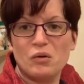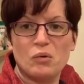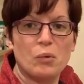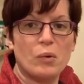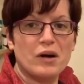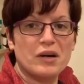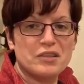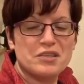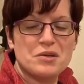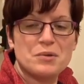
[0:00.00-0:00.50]

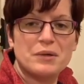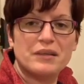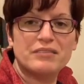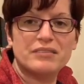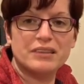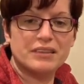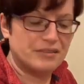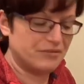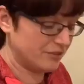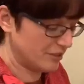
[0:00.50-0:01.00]
what is
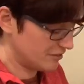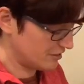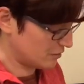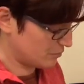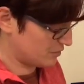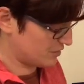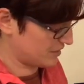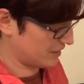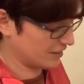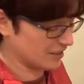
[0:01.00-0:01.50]
equivalent to
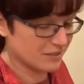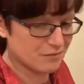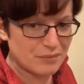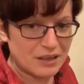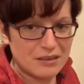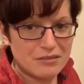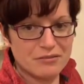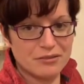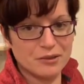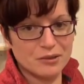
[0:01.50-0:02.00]
50% of
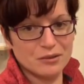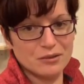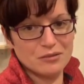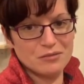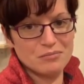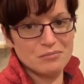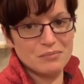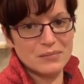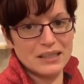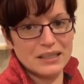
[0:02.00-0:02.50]
my full
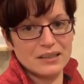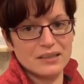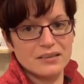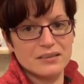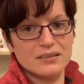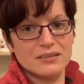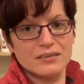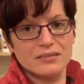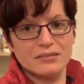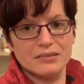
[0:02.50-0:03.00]

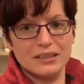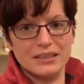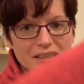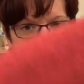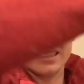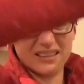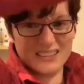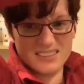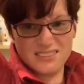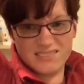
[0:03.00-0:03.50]
mix, which
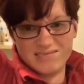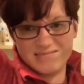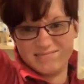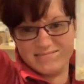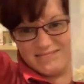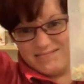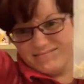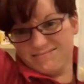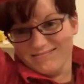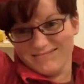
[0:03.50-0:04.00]
is
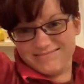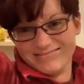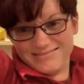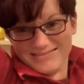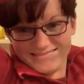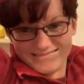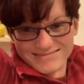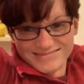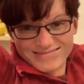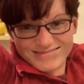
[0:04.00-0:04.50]

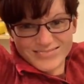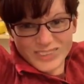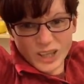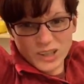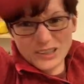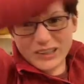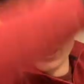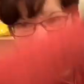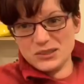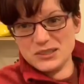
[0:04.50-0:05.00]

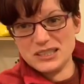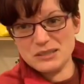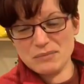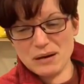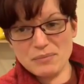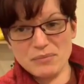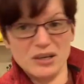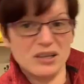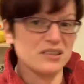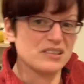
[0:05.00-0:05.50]
not loads in my
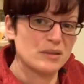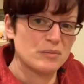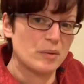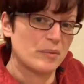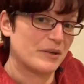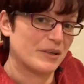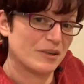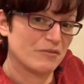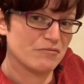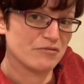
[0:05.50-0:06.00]
box. I've
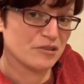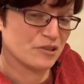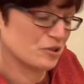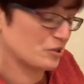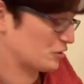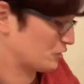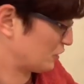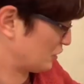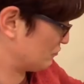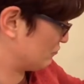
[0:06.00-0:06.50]
probably
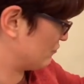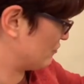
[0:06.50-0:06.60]
could have gone